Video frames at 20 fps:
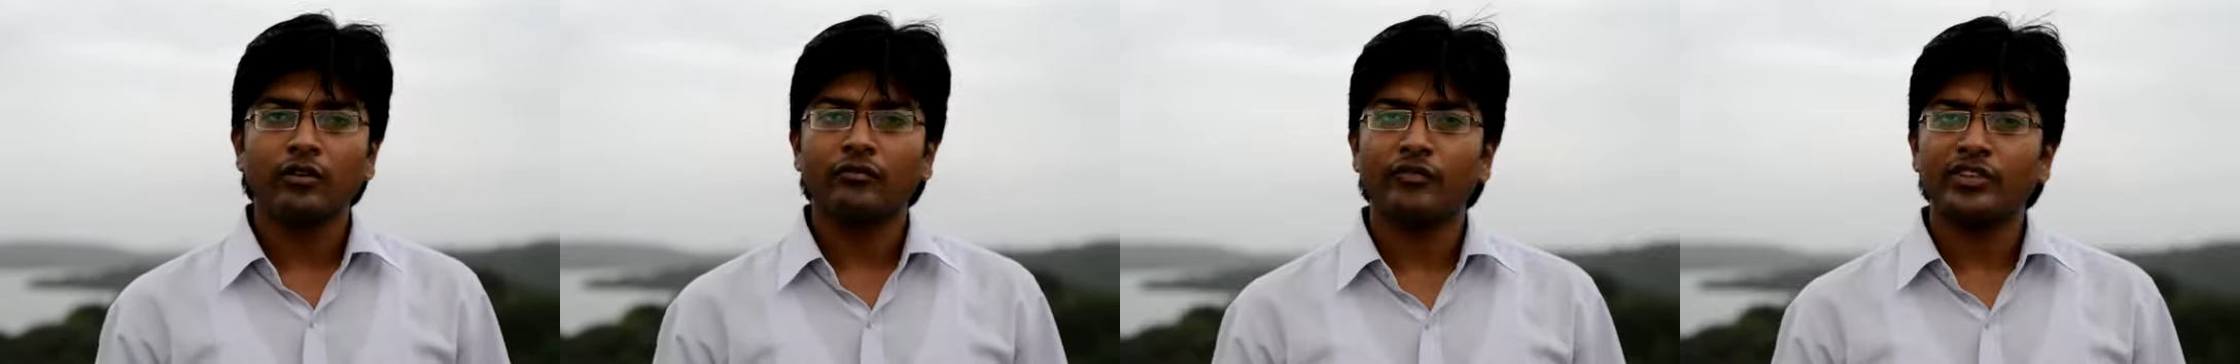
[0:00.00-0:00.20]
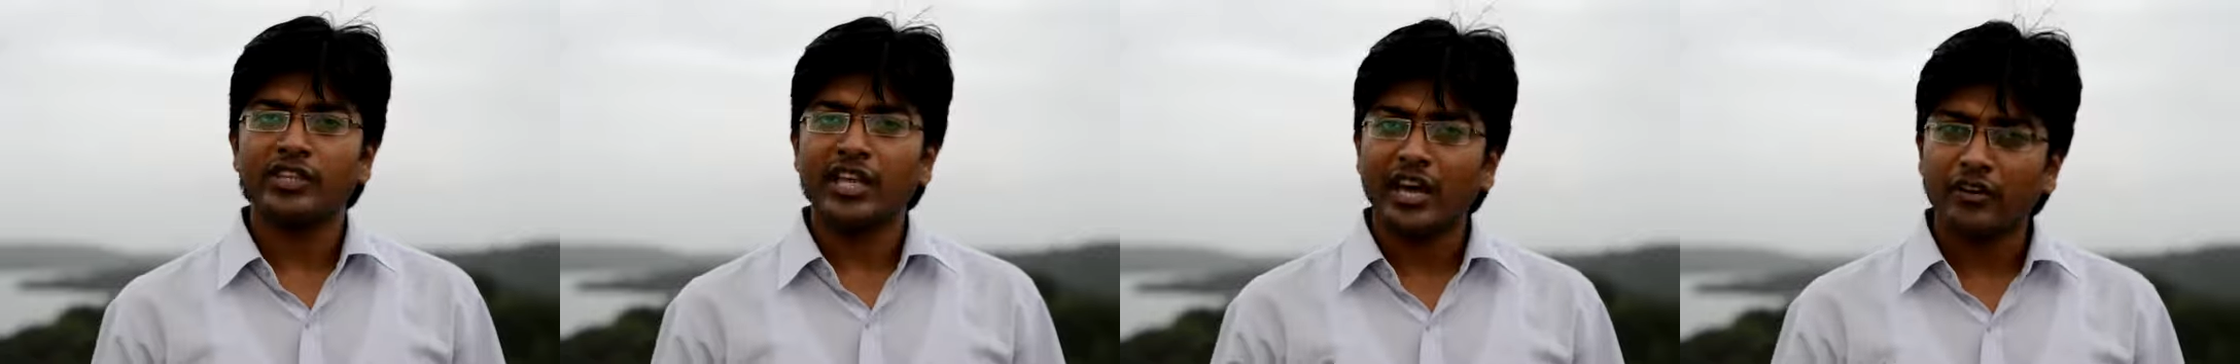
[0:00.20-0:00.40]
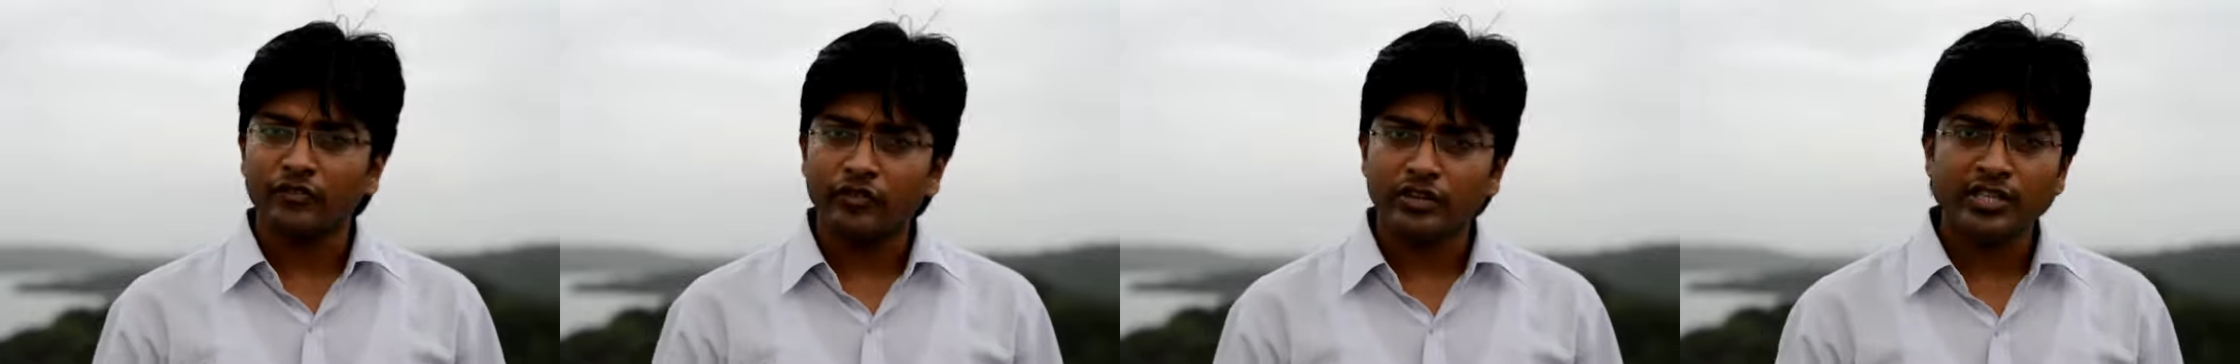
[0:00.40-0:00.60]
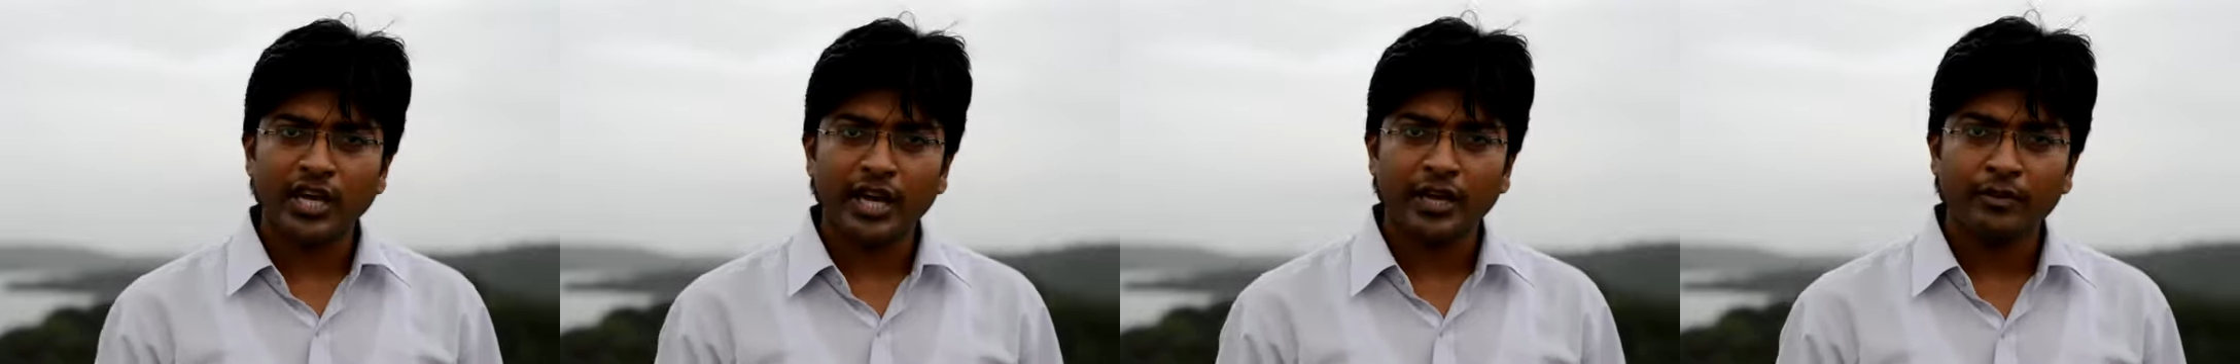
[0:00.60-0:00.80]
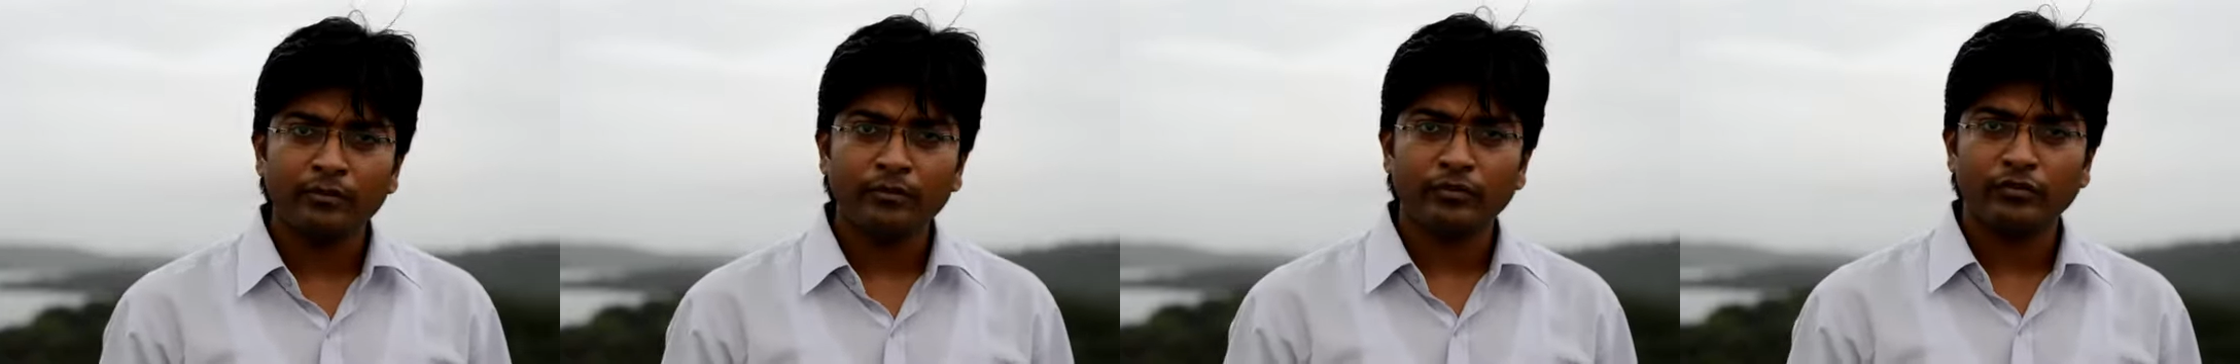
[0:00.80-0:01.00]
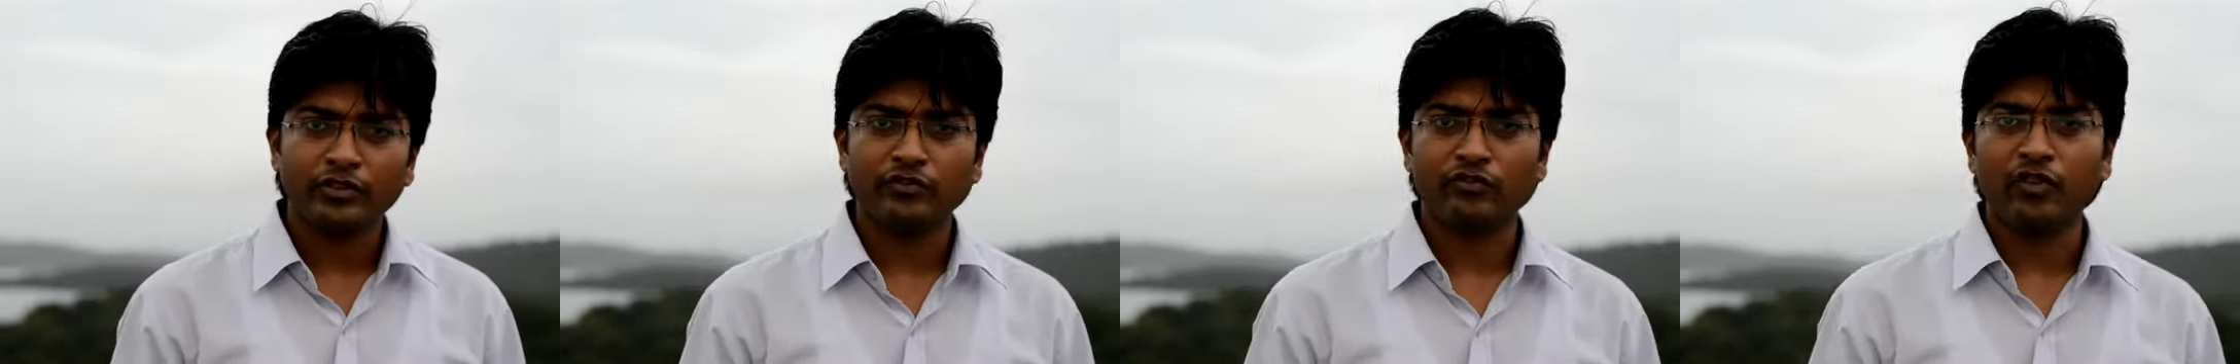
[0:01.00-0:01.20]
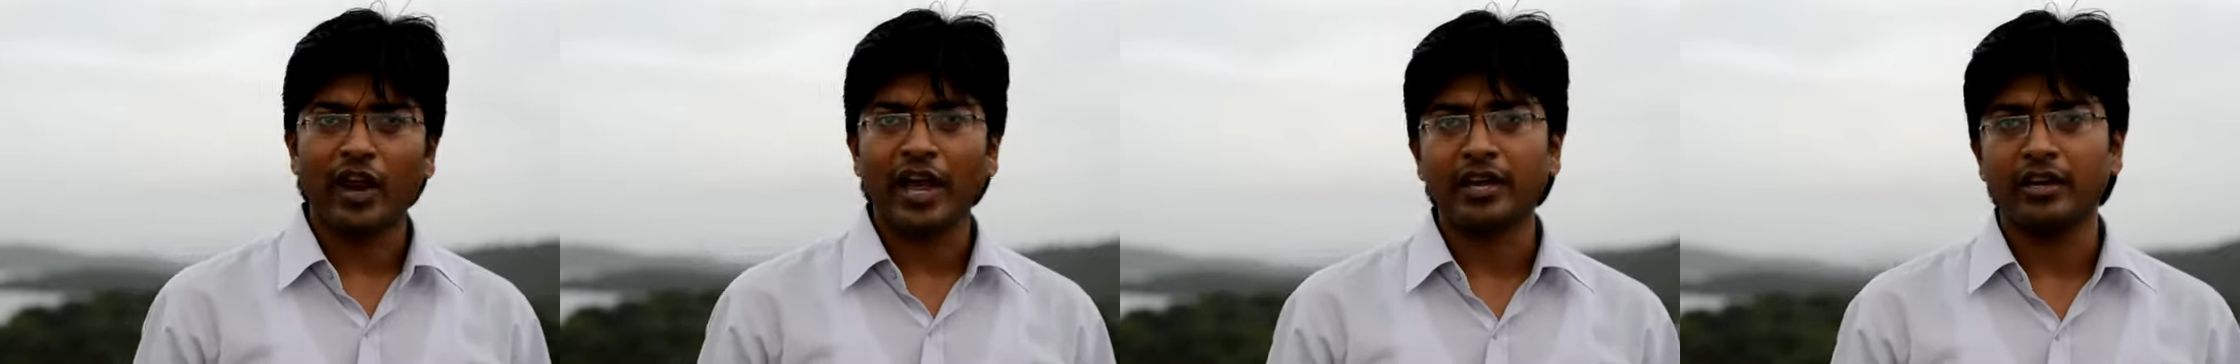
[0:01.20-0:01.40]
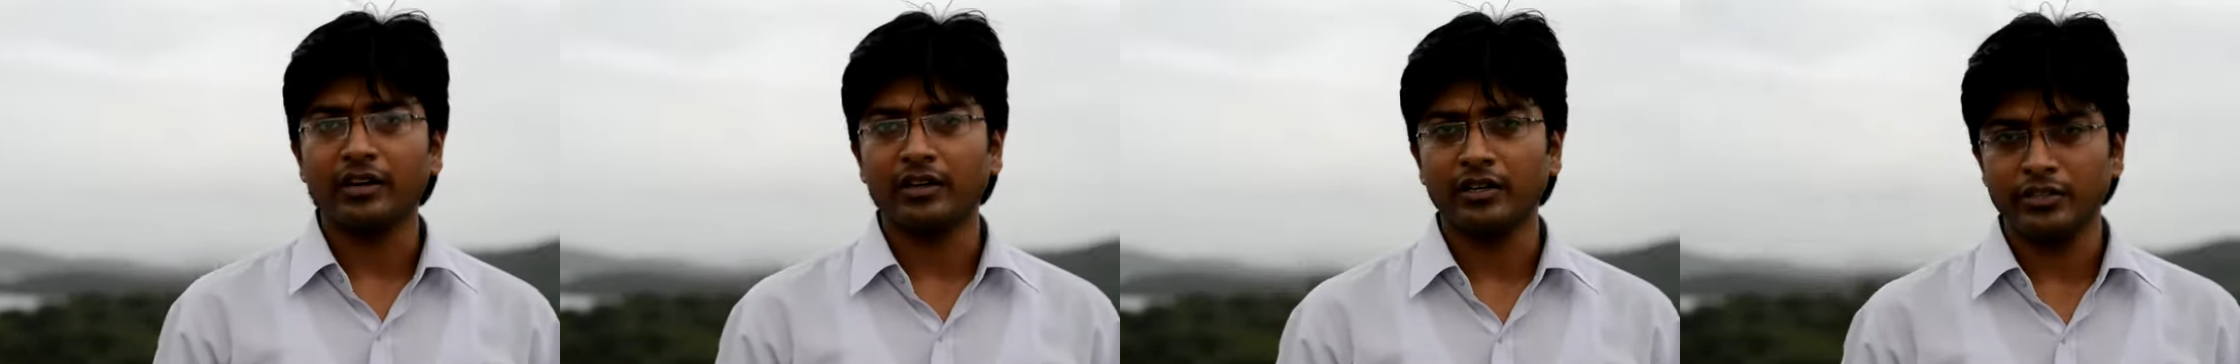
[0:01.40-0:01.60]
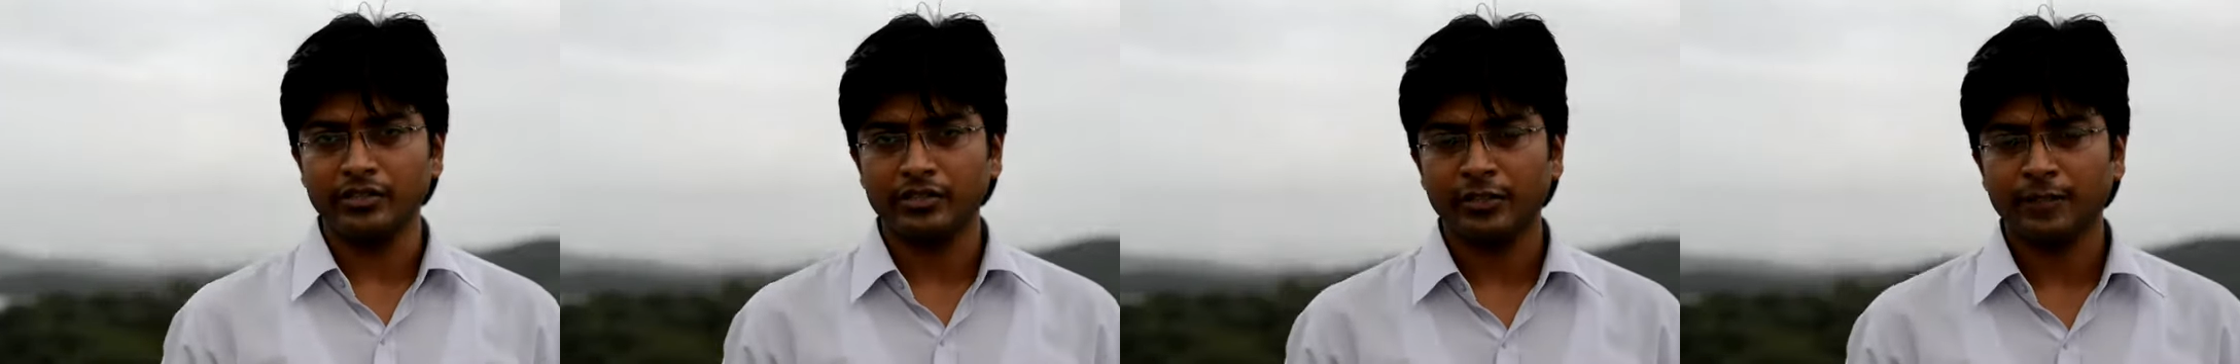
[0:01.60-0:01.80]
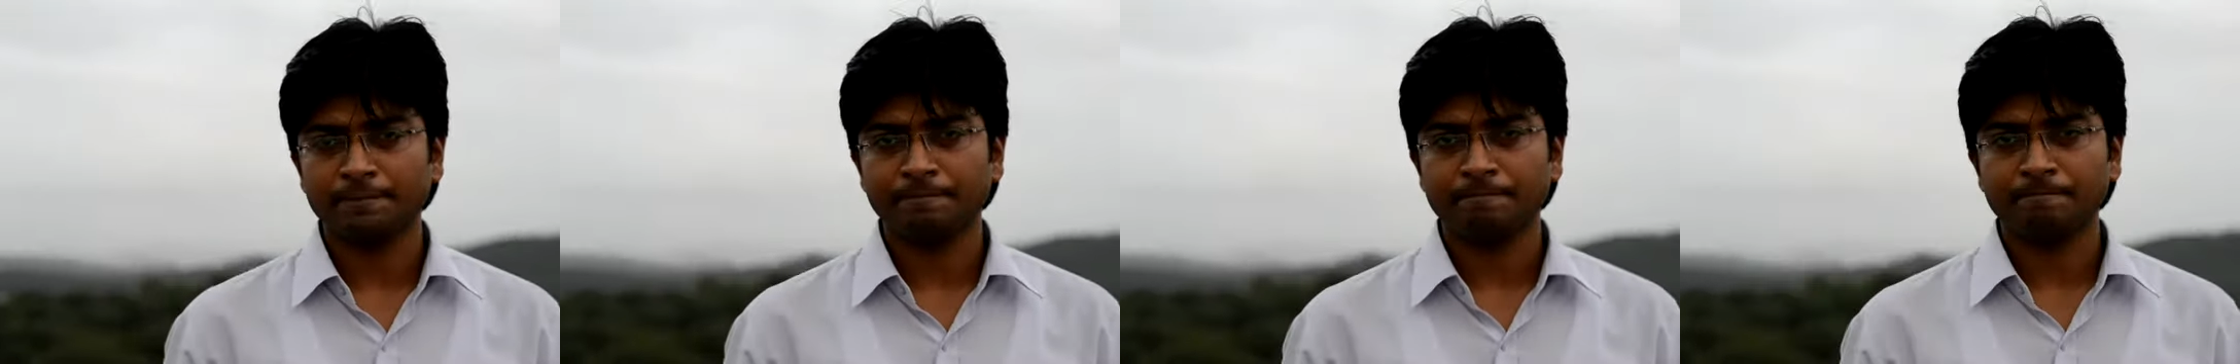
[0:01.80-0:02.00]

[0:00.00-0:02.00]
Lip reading: with every time with flying colors.